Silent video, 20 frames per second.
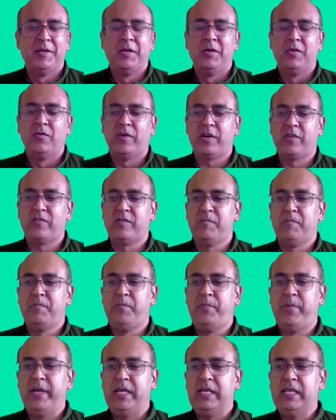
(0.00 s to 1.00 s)
One of the
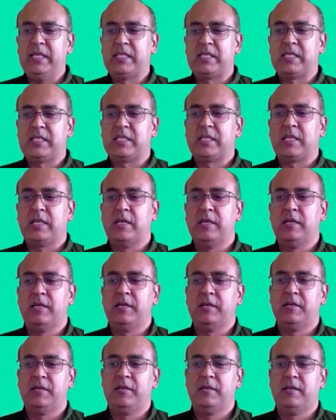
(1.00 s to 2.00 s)
biggest
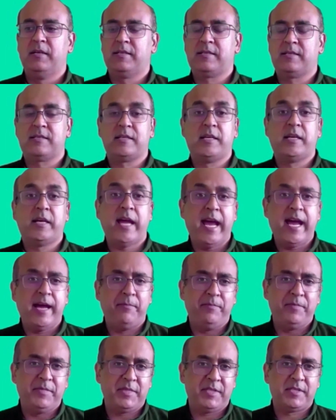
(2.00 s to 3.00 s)

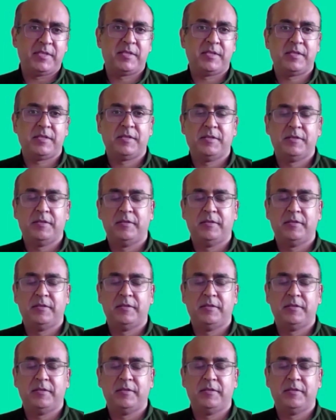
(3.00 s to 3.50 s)
scams